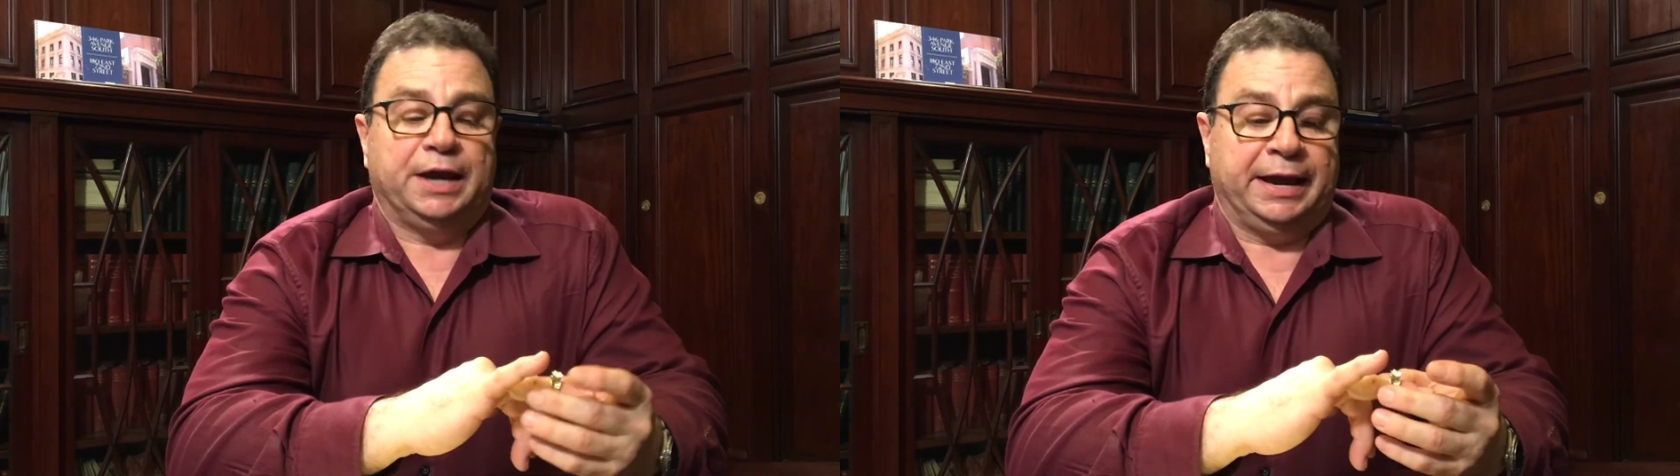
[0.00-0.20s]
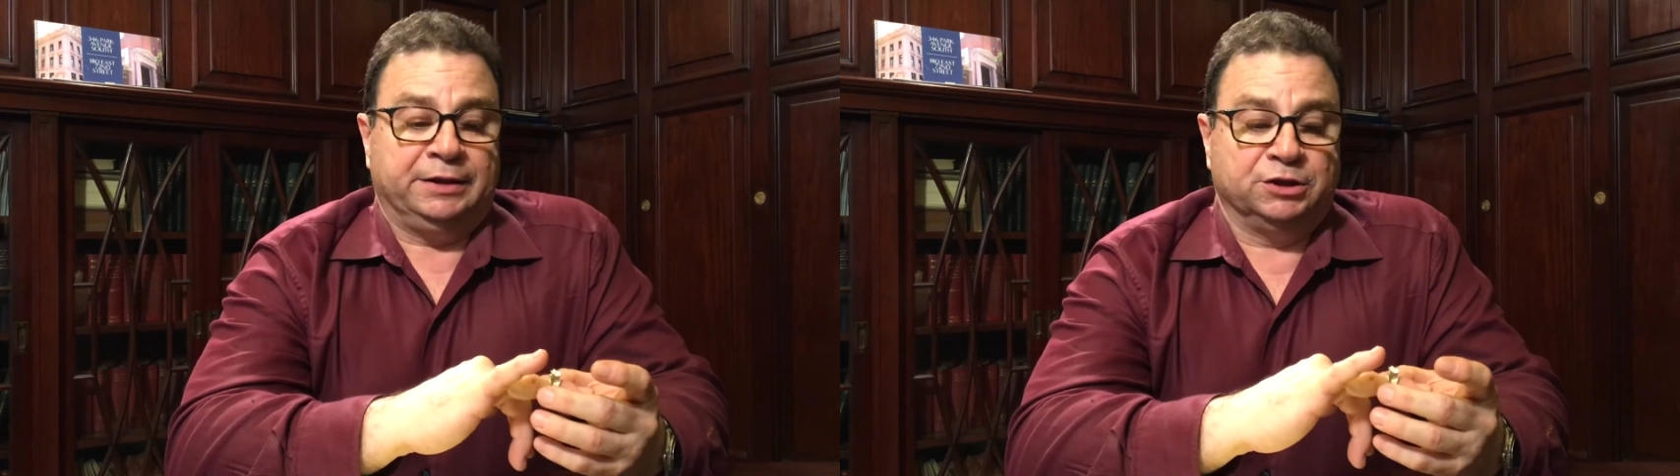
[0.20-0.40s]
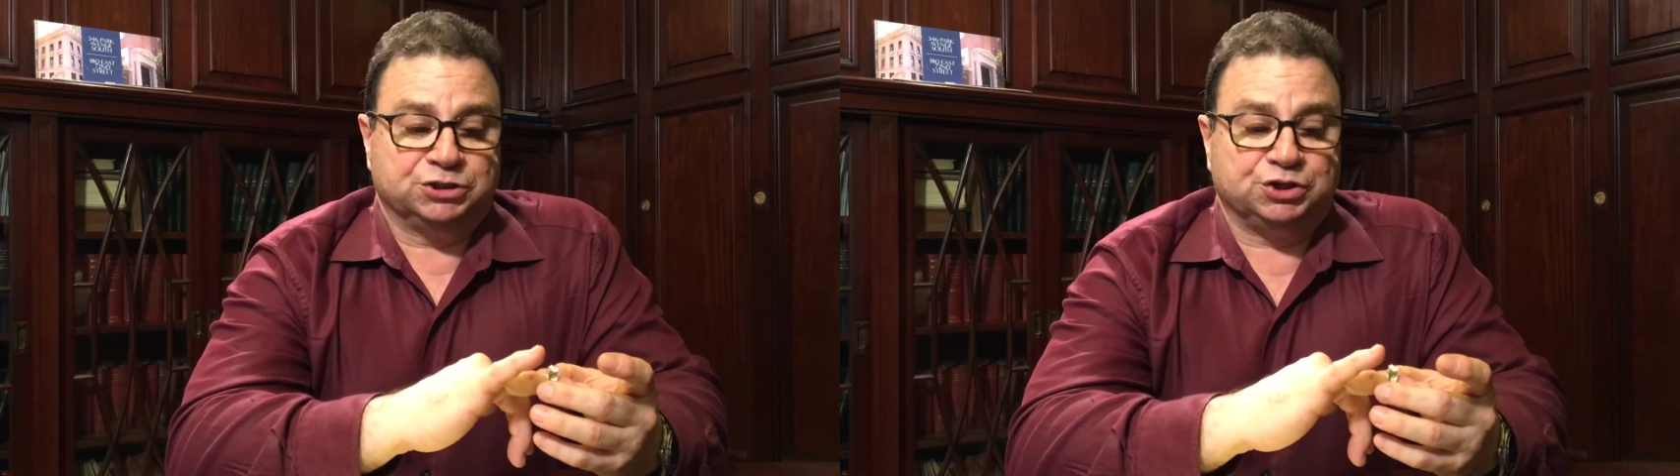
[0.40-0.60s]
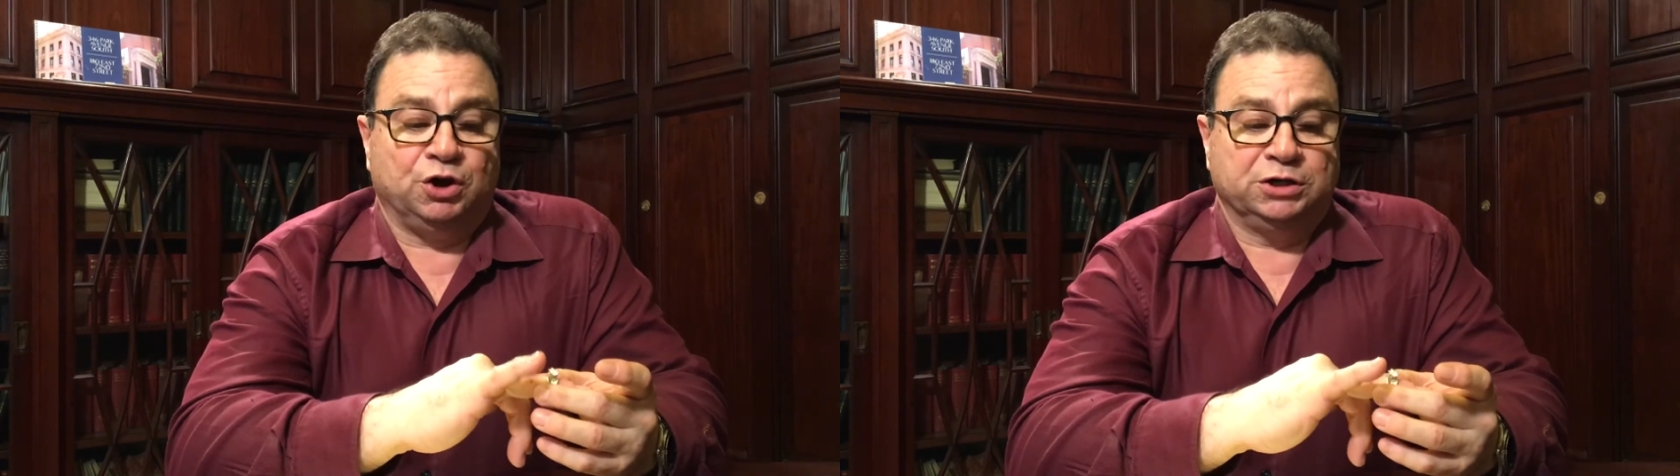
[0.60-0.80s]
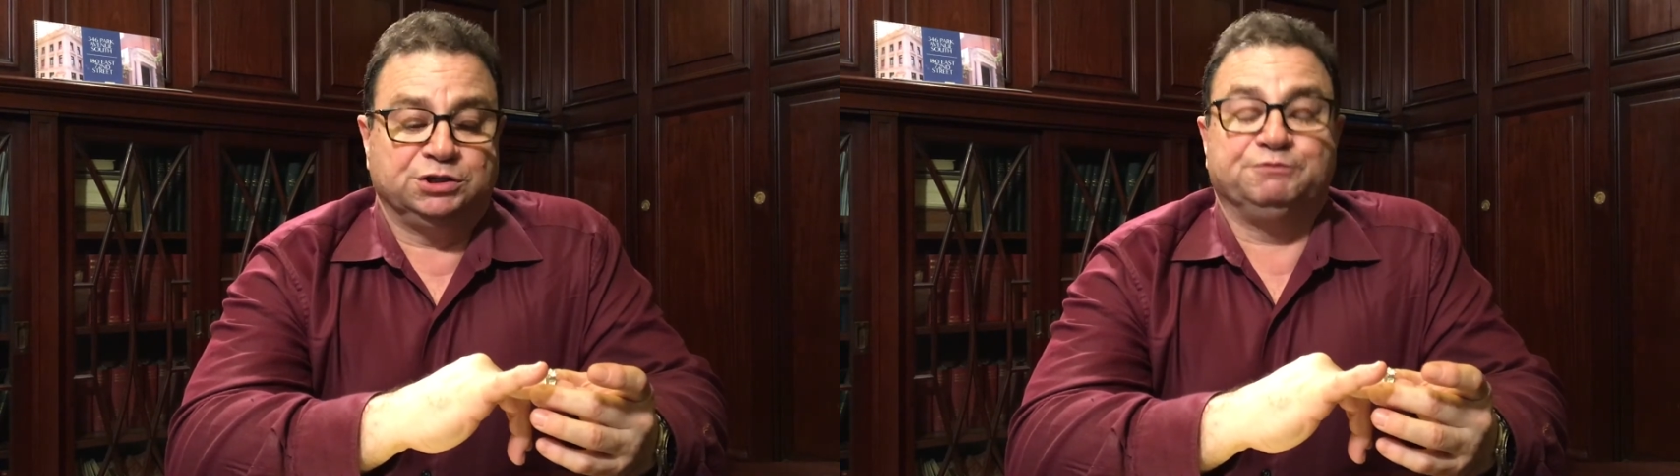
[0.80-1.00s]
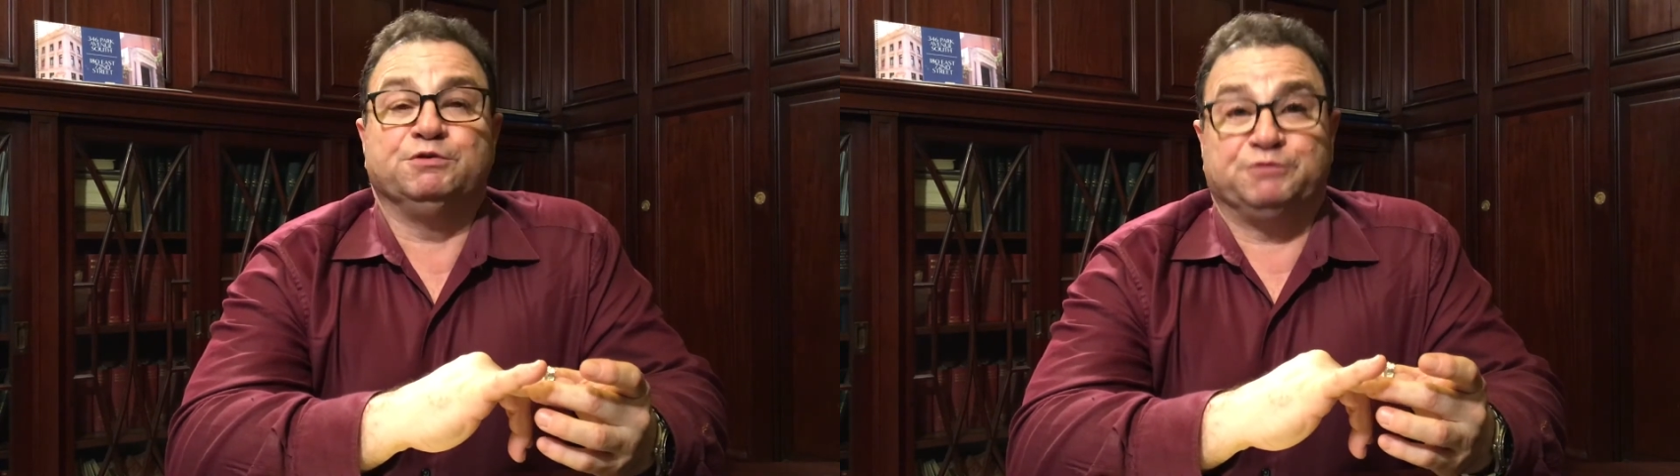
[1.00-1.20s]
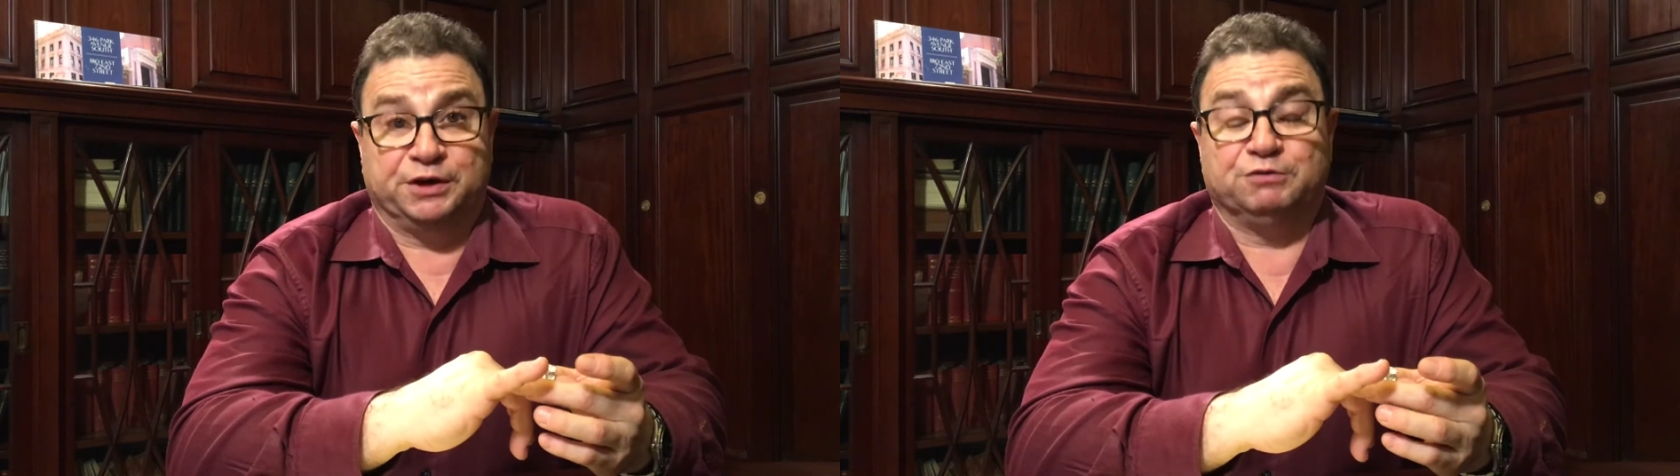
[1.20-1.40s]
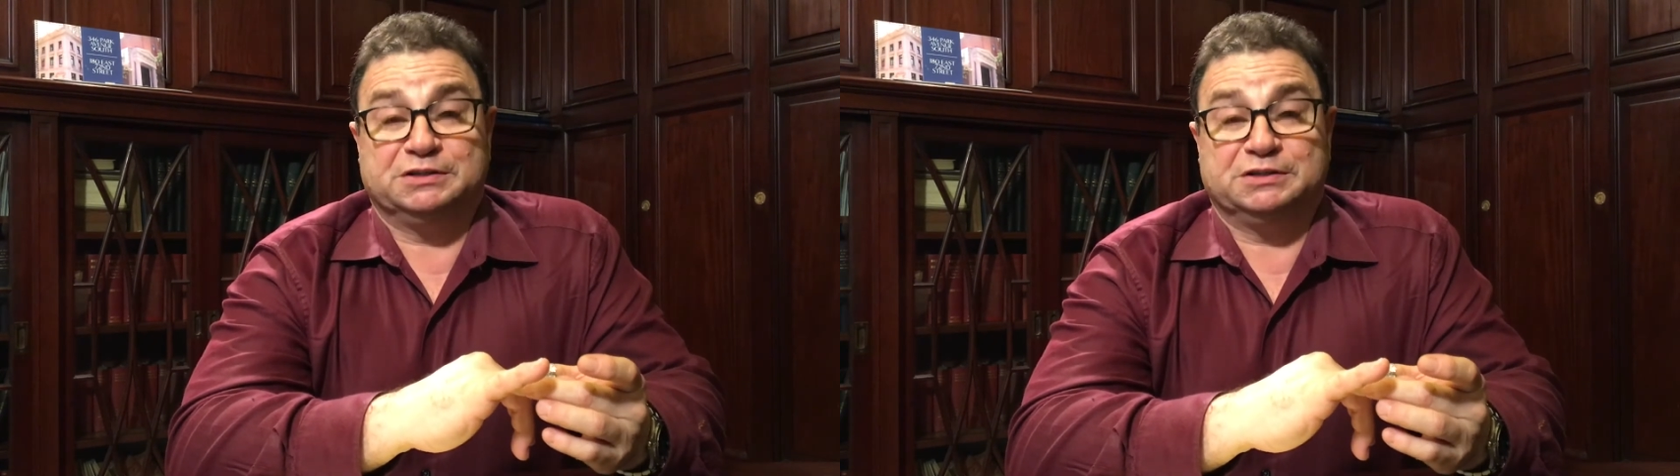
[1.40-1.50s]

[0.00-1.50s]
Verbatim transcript: and the size of your finger